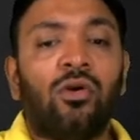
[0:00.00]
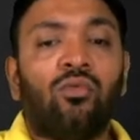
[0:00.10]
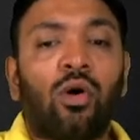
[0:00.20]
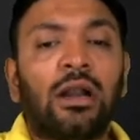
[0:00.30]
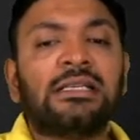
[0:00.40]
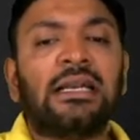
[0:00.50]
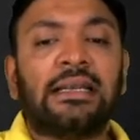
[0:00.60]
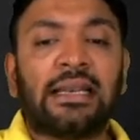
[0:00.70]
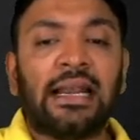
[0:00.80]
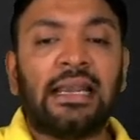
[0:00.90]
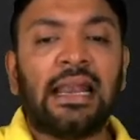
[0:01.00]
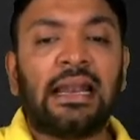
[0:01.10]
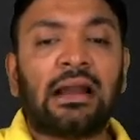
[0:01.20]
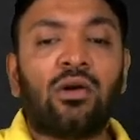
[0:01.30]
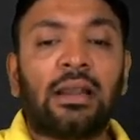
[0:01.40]
What is a trade date
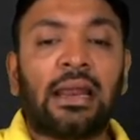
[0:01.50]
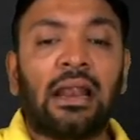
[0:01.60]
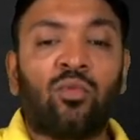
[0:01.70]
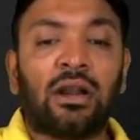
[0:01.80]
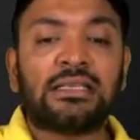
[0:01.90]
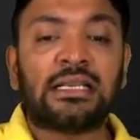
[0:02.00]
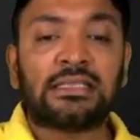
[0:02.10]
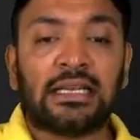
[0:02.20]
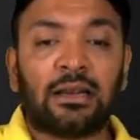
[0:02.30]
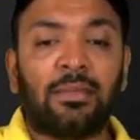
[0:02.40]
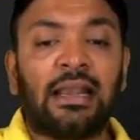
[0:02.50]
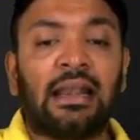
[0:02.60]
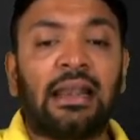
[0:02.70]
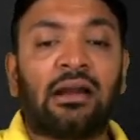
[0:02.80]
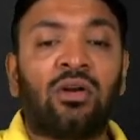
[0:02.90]
accounting and what is a settlement
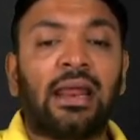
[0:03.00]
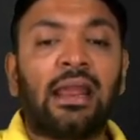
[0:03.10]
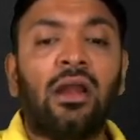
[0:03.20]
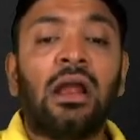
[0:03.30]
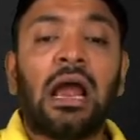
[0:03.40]
date accounting?